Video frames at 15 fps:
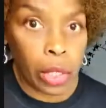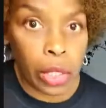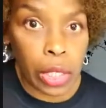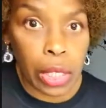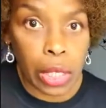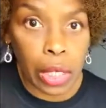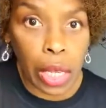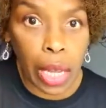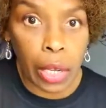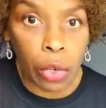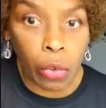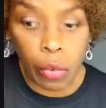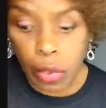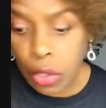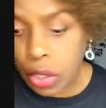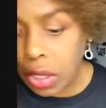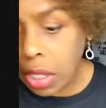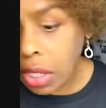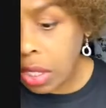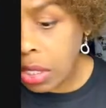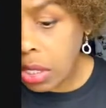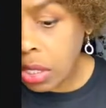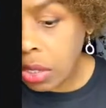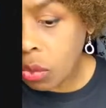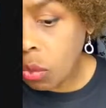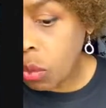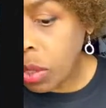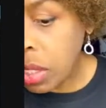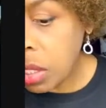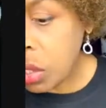just slide over just a
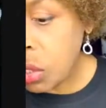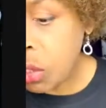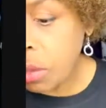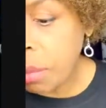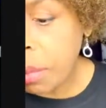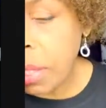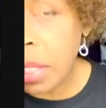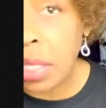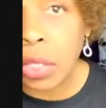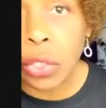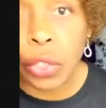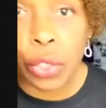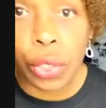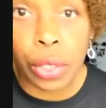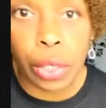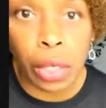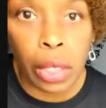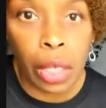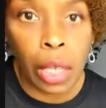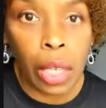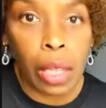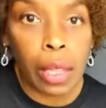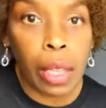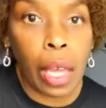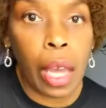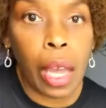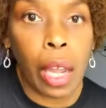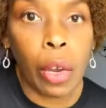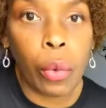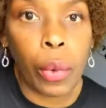wee smidge.
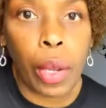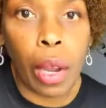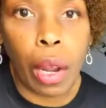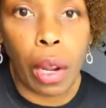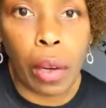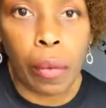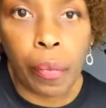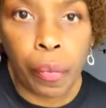There we are.